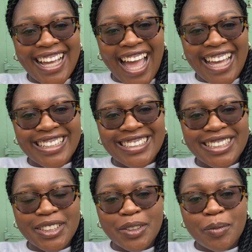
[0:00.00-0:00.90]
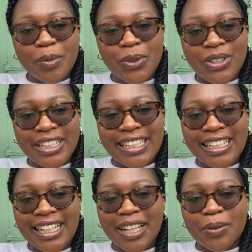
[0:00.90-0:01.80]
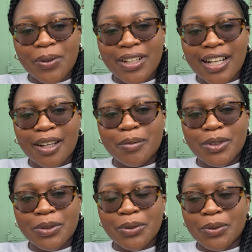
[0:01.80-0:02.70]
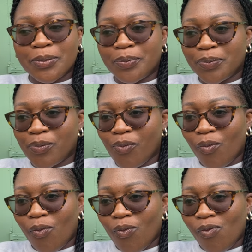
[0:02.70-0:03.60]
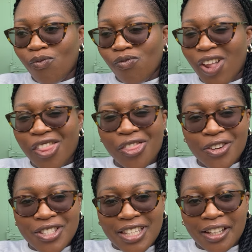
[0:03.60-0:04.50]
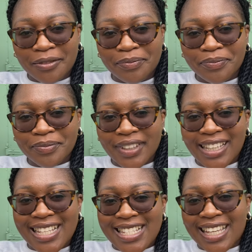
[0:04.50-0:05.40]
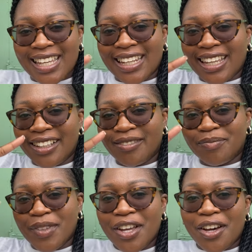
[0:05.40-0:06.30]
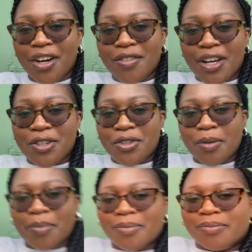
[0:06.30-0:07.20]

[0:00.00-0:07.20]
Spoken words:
guys, good morning and welcome to Thursday, the second day of our trip.